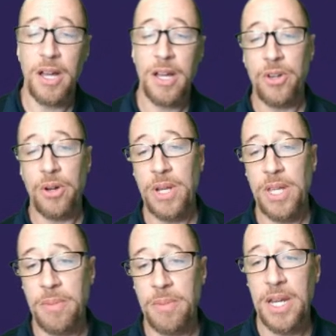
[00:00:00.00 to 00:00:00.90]
So I want to
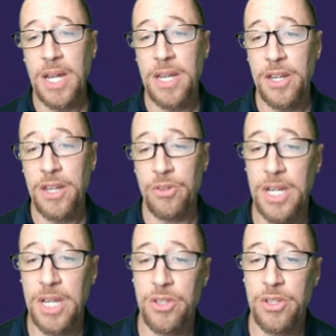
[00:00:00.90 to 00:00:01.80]
get my knight into a
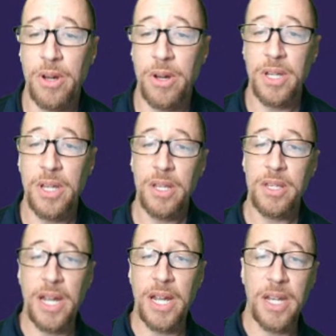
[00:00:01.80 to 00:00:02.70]
nice square and
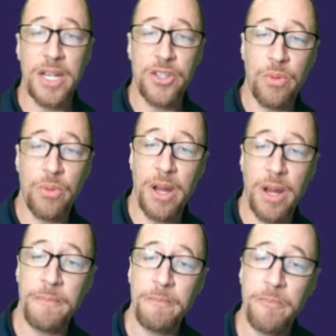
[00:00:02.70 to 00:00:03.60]
attack a nice
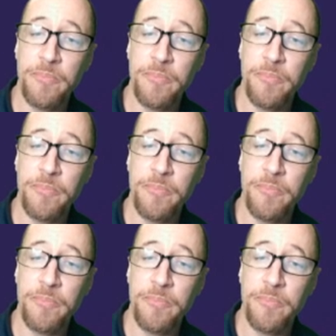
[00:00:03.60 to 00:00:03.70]
square.